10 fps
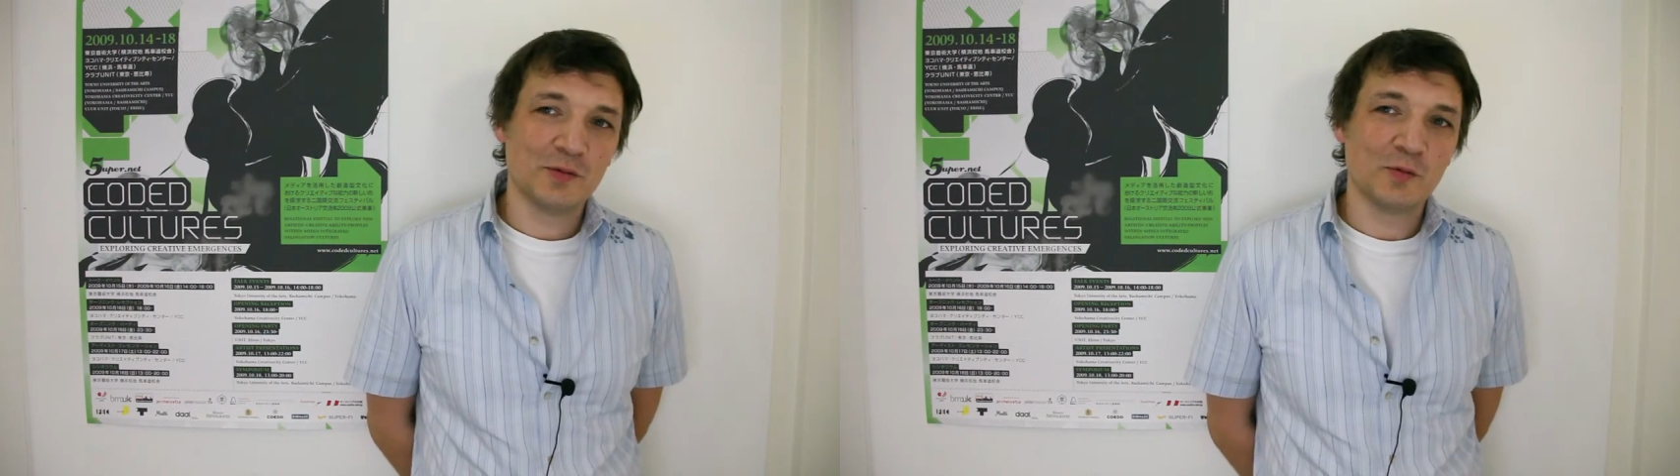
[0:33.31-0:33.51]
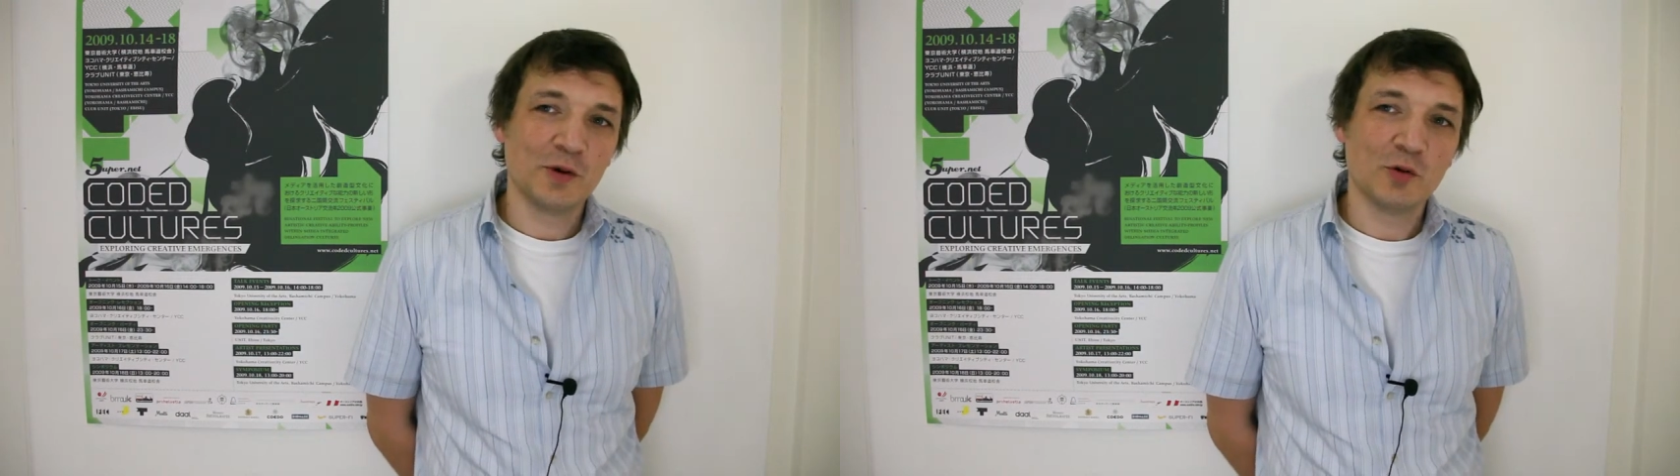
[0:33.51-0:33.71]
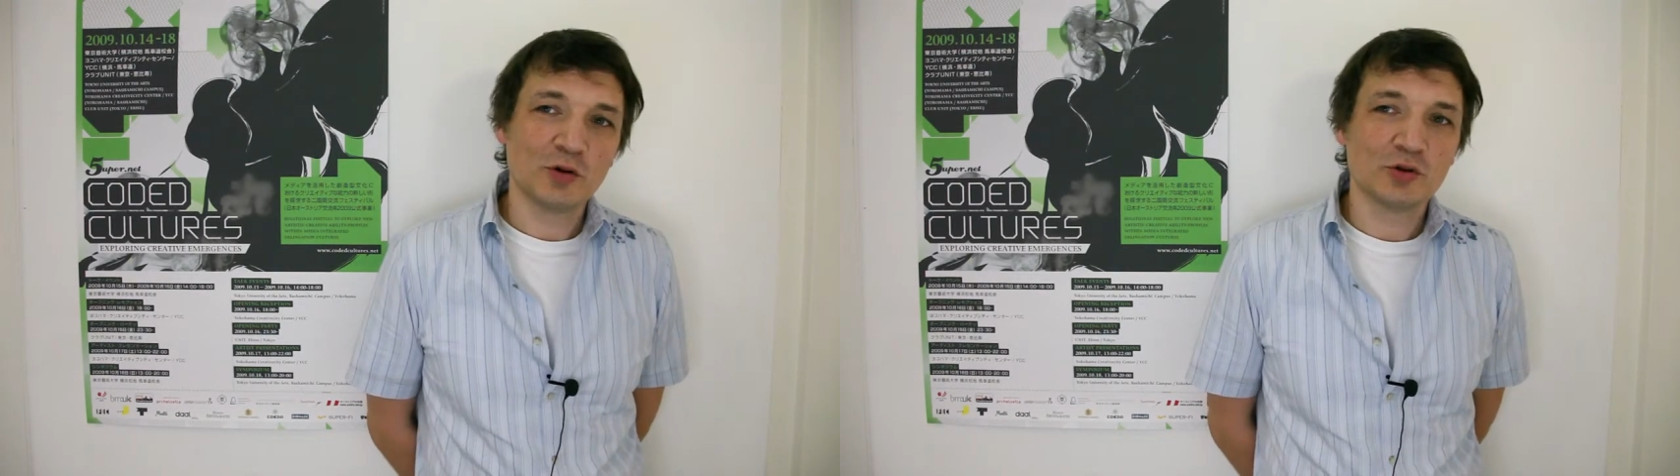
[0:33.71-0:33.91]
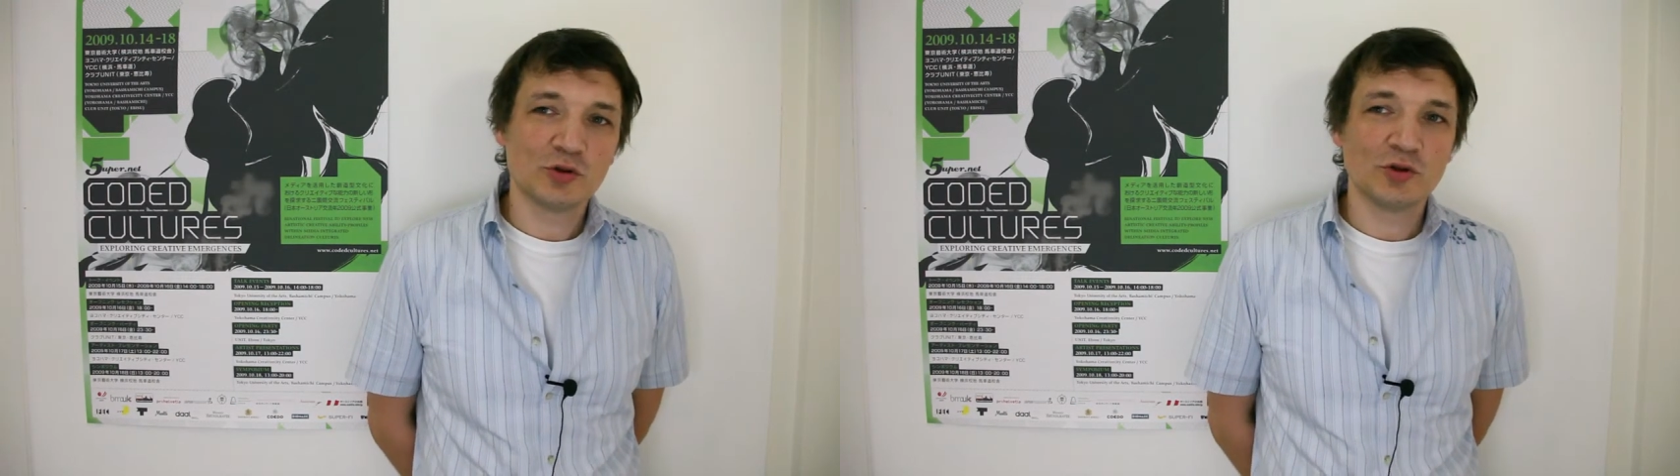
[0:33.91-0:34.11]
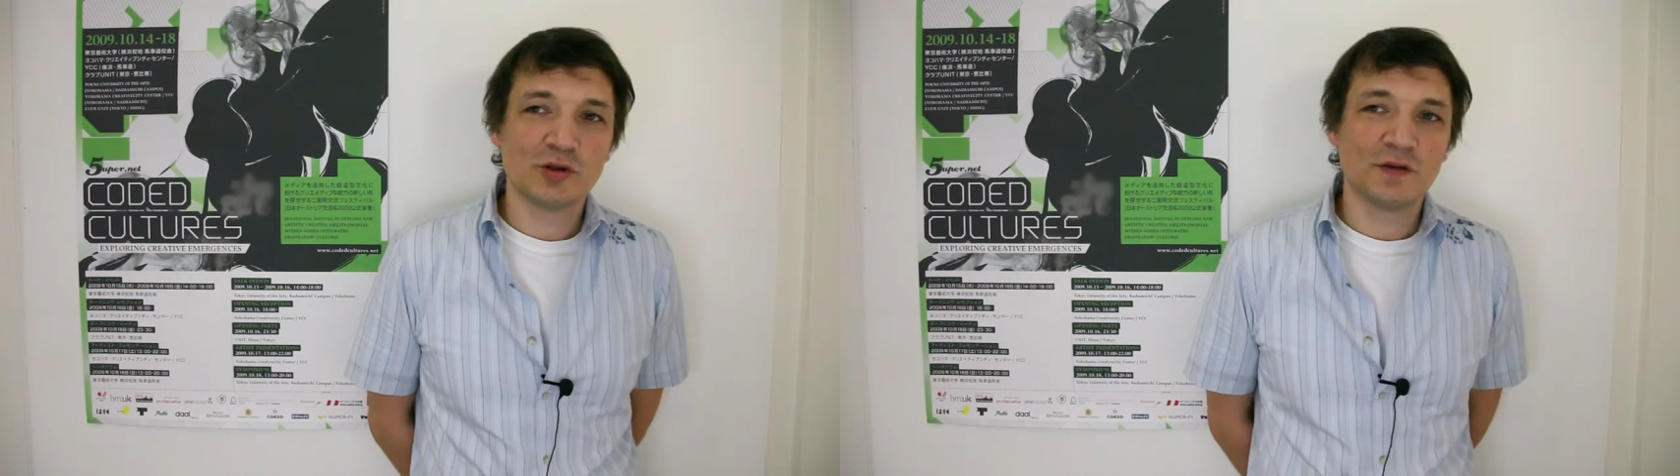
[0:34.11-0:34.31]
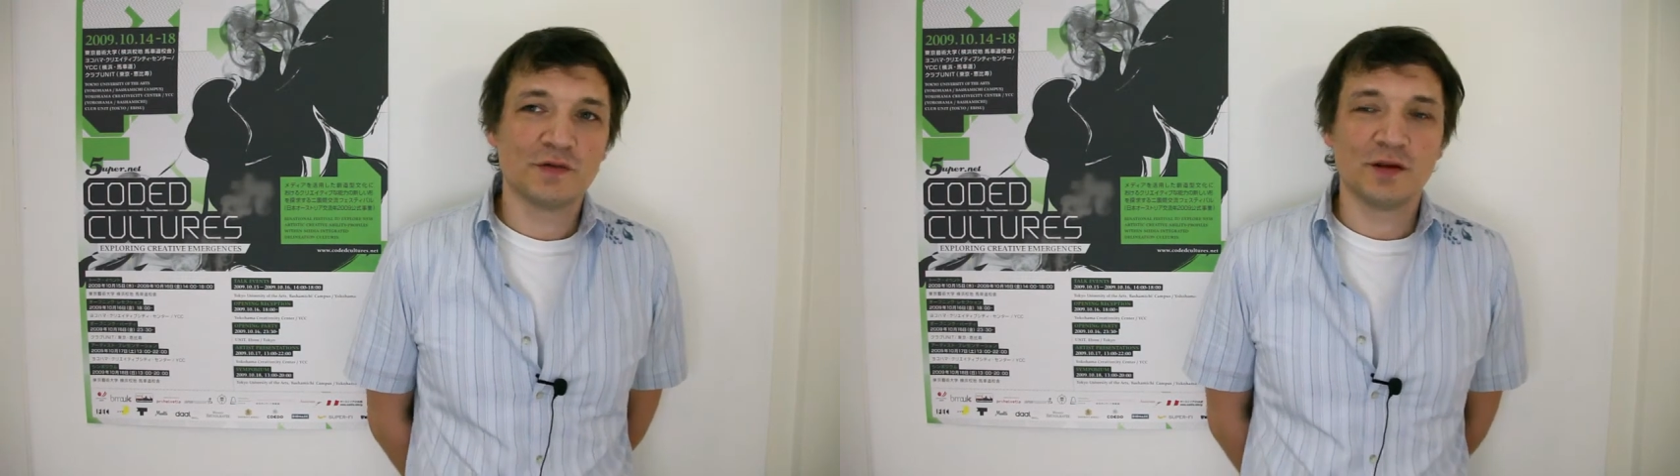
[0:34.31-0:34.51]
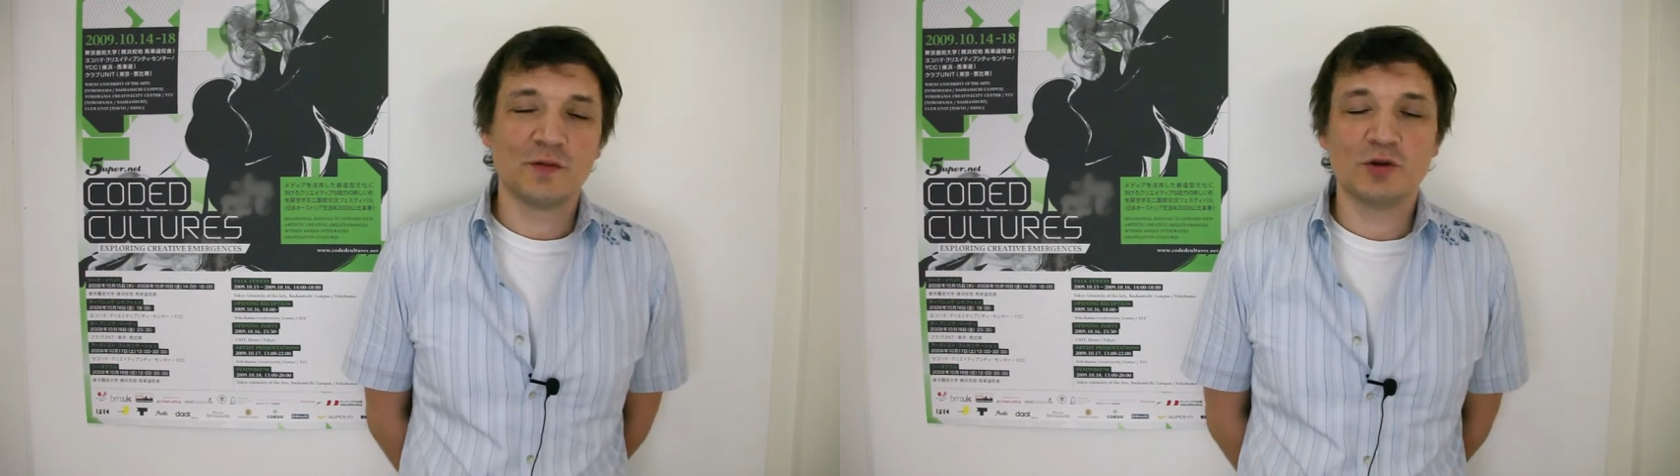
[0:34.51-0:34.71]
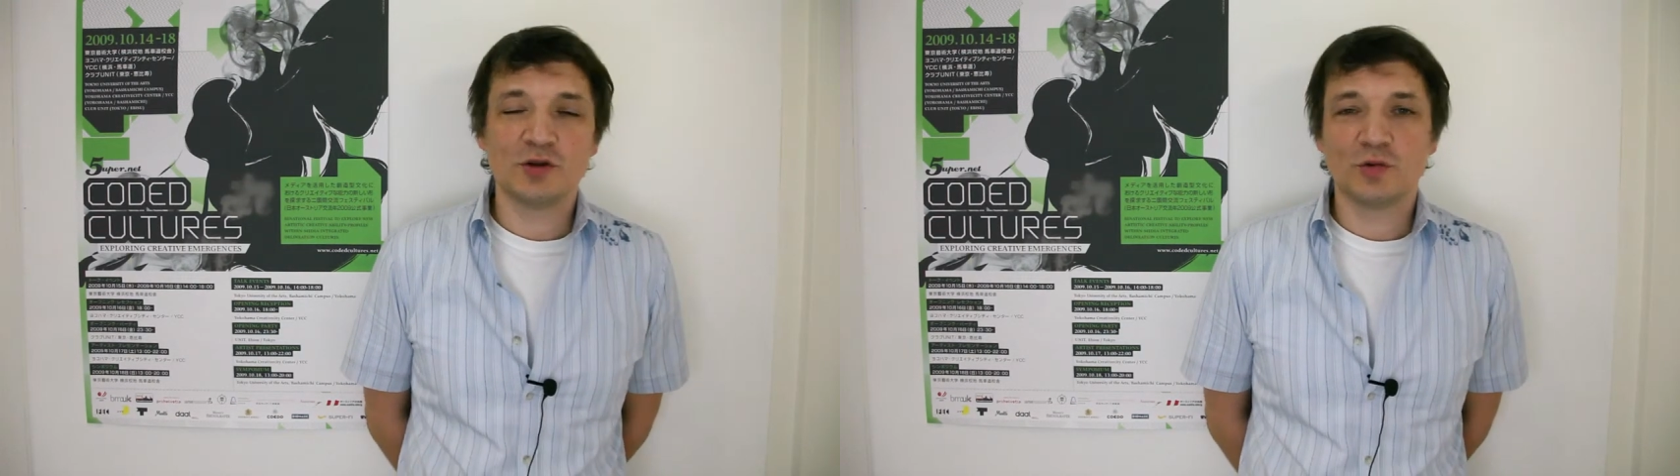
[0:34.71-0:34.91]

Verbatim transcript: we want to do something which